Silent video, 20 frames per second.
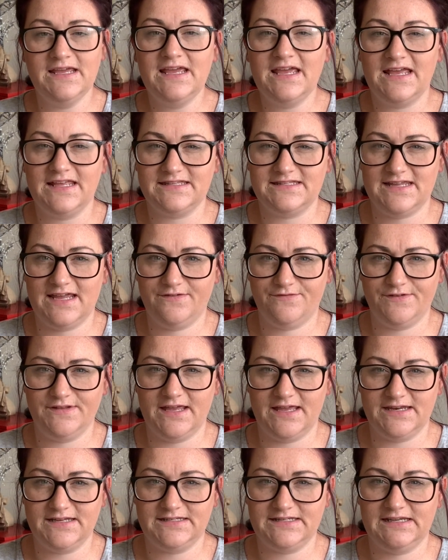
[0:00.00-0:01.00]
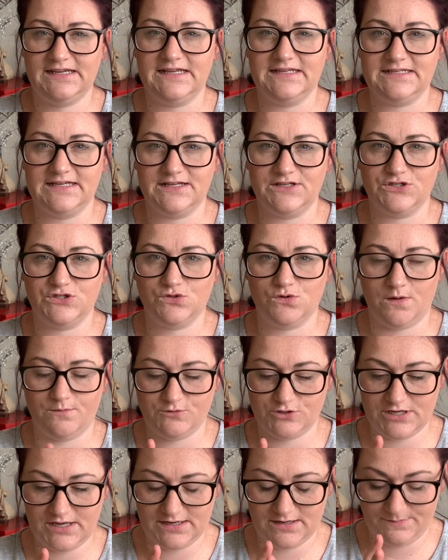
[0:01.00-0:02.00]
it's definitely irritated it, so I'm
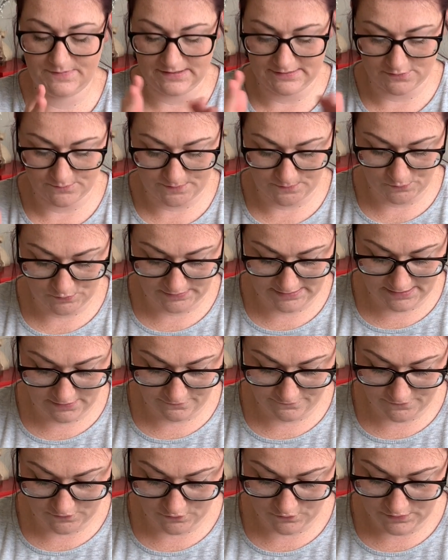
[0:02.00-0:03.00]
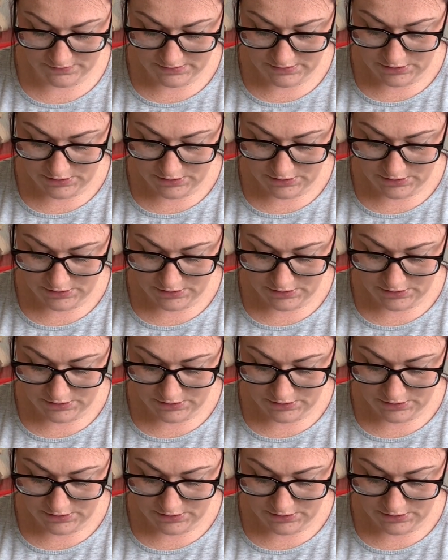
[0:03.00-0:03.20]
trying to be a little bit more careful.